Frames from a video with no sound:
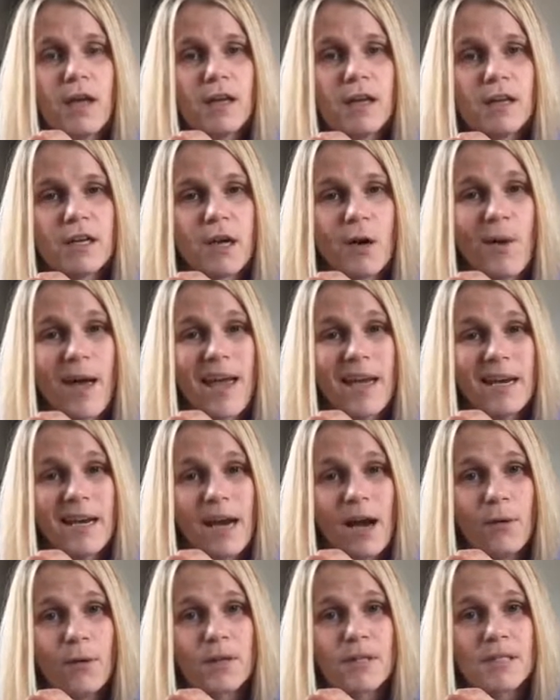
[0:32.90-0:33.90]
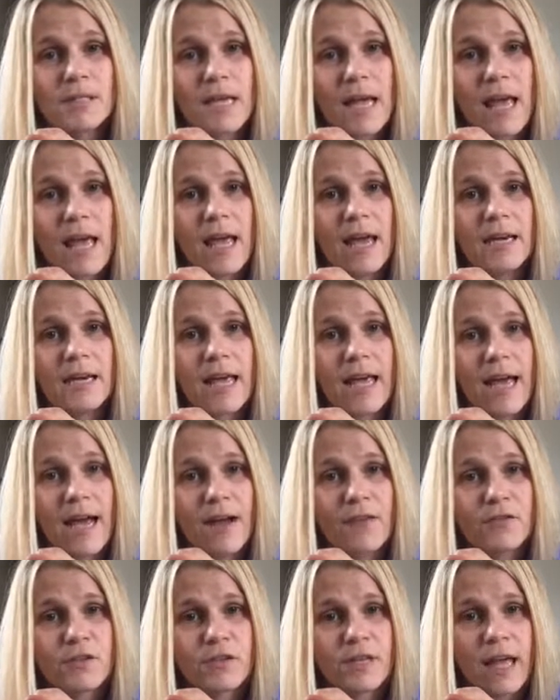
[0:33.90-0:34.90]
8 hours a day, day
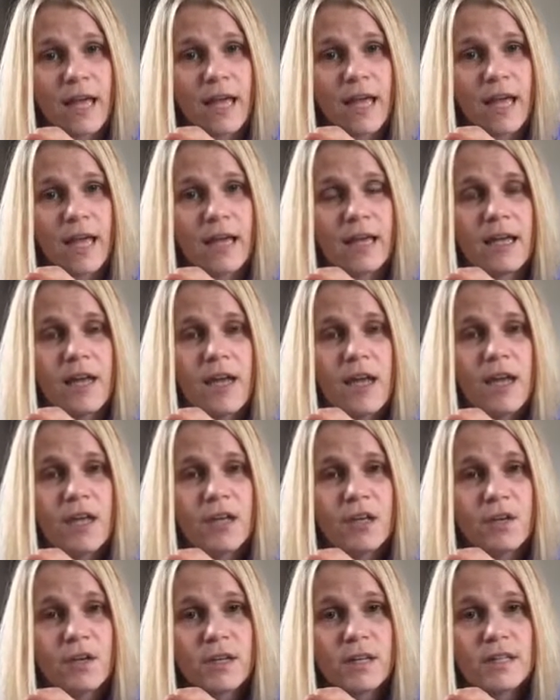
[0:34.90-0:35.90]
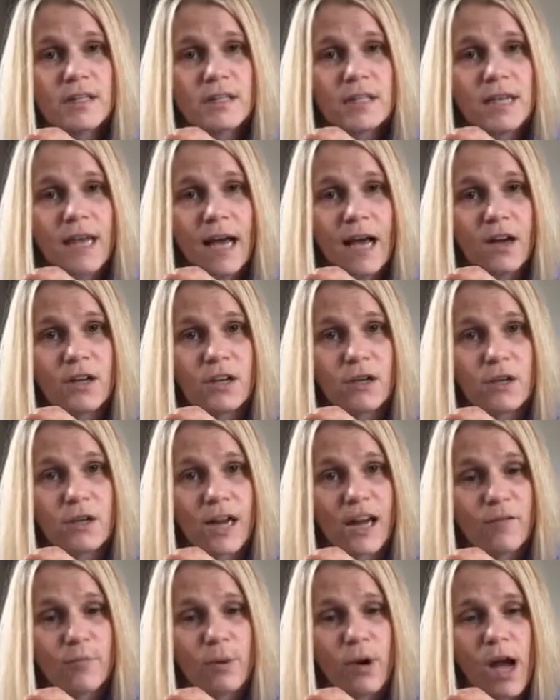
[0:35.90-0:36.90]
after day, you can see how you can
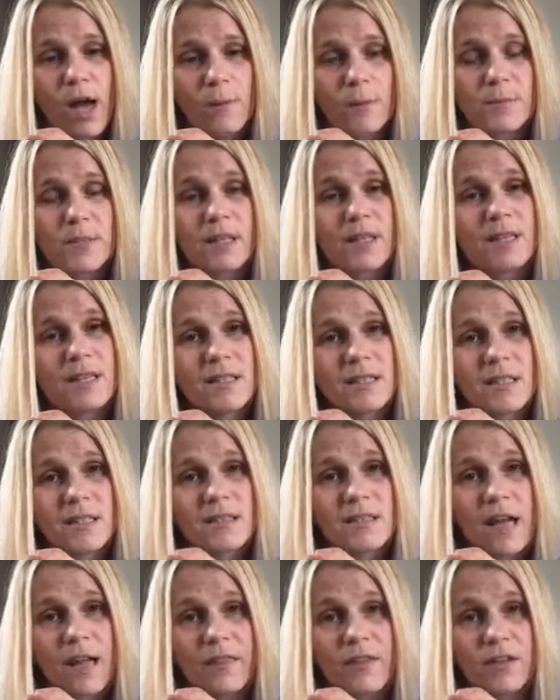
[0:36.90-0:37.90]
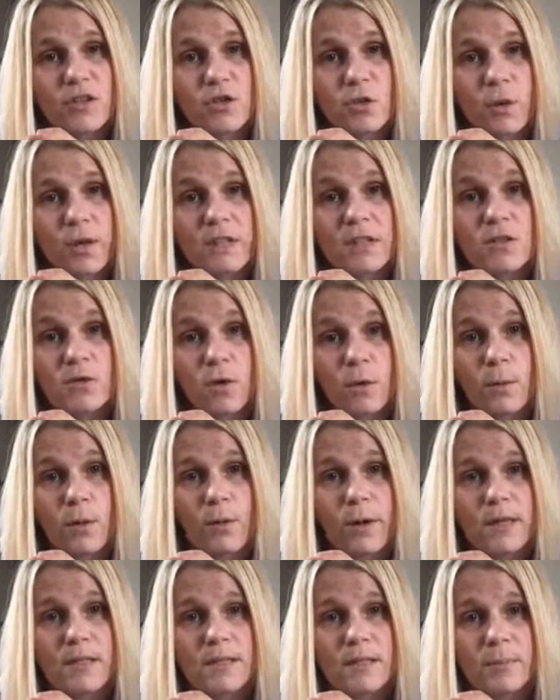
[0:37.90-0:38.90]
have problems because this is not the joint's normal
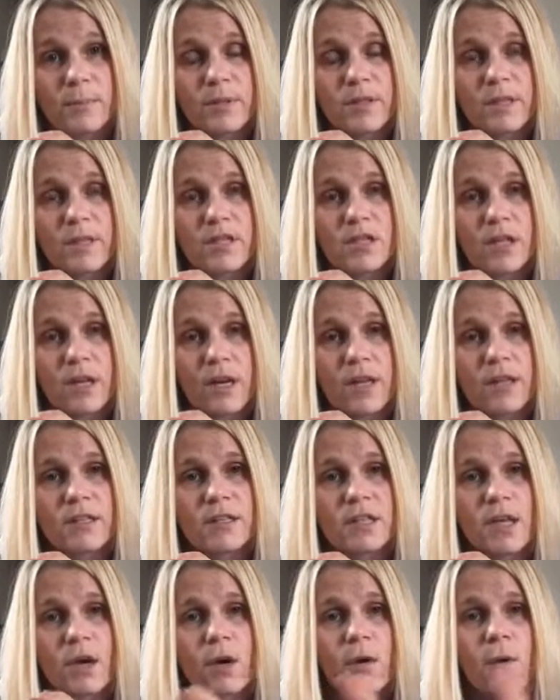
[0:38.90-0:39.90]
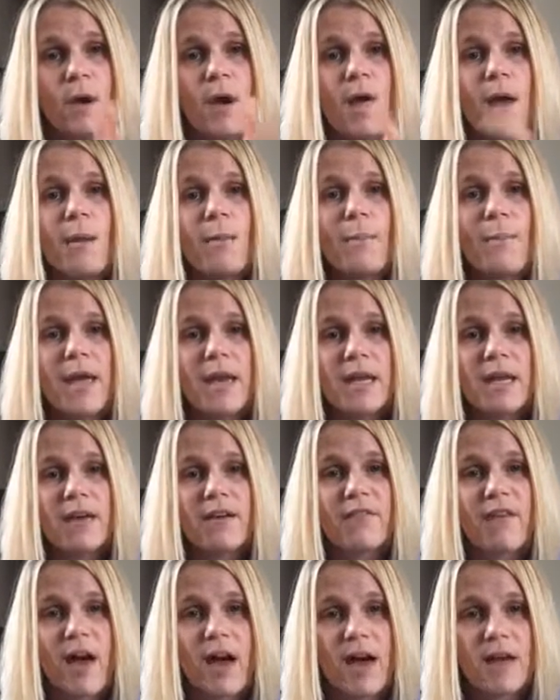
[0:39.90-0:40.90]
resting position. And so many
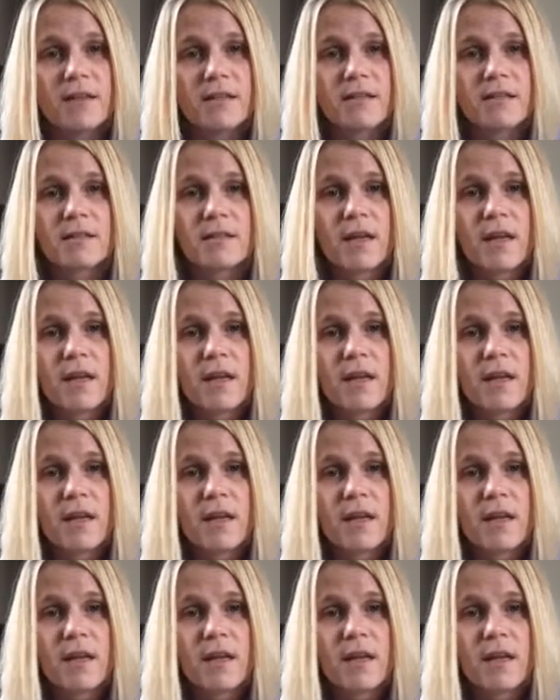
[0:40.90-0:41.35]
of us